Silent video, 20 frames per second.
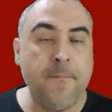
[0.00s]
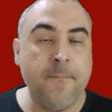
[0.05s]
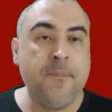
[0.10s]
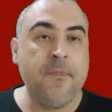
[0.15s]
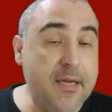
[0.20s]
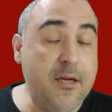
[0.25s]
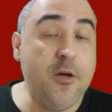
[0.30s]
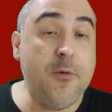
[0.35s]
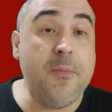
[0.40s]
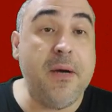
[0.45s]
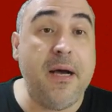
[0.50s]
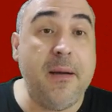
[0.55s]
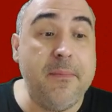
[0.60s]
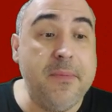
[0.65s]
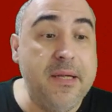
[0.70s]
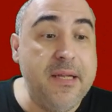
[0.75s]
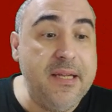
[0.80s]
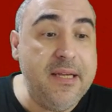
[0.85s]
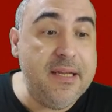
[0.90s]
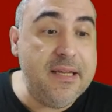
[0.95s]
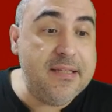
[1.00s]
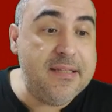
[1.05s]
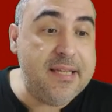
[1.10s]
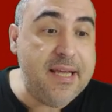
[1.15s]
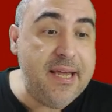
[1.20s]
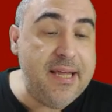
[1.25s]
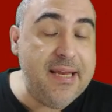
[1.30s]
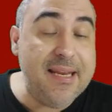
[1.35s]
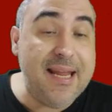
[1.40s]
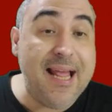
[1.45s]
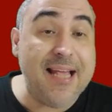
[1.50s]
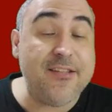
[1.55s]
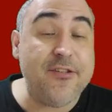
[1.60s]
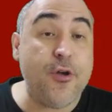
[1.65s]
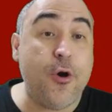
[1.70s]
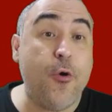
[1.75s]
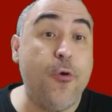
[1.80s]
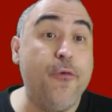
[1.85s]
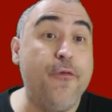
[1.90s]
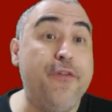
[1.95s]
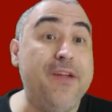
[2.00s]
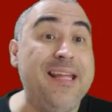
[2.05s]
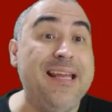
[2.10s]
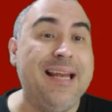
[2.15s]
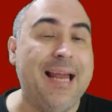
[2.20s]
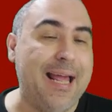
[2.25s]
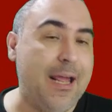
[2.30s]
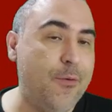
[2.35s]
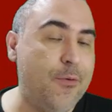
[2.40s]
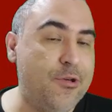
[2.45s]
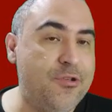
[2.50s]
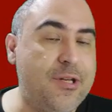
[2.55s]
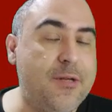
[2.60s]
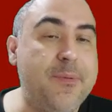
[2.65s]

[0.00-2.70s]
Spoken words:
Yanomam is an SOV language.